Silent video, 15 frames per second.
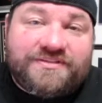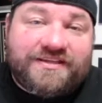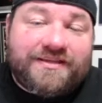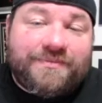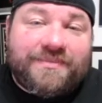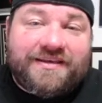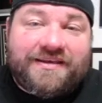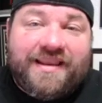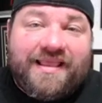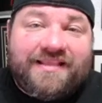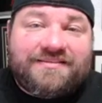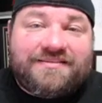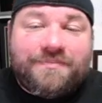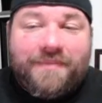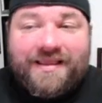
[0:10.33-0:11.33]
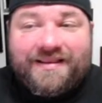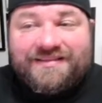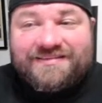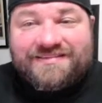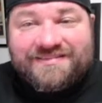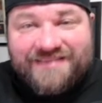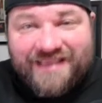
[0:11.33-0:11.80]
team, the Nets,
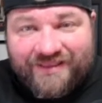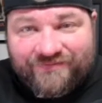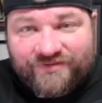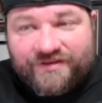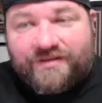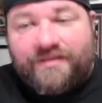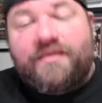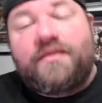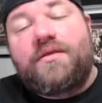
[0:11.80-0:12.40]
-7,